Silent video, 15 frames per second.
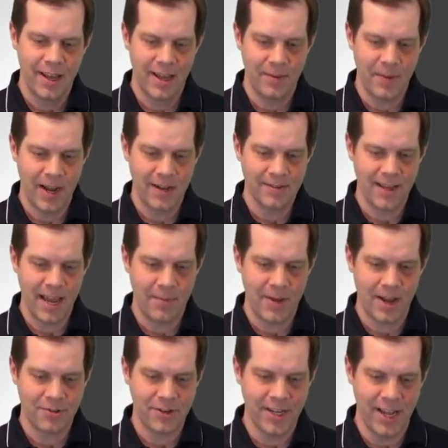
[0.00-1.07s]
and my
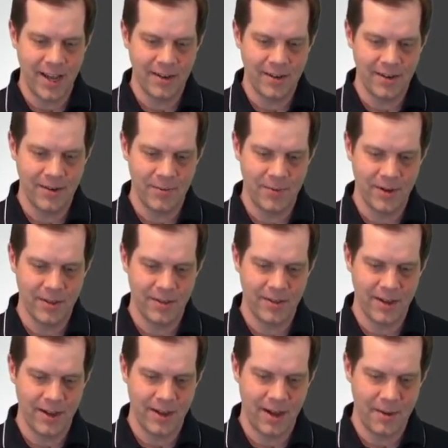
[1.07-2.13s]
exam actually ended
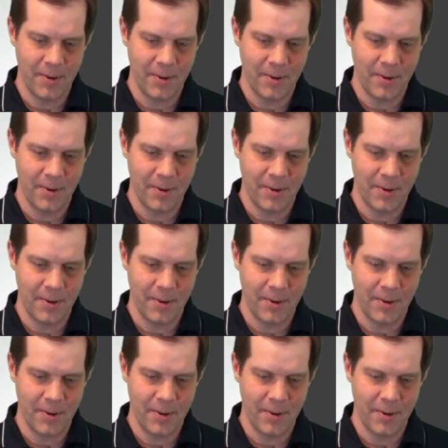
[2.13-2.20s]
with uh,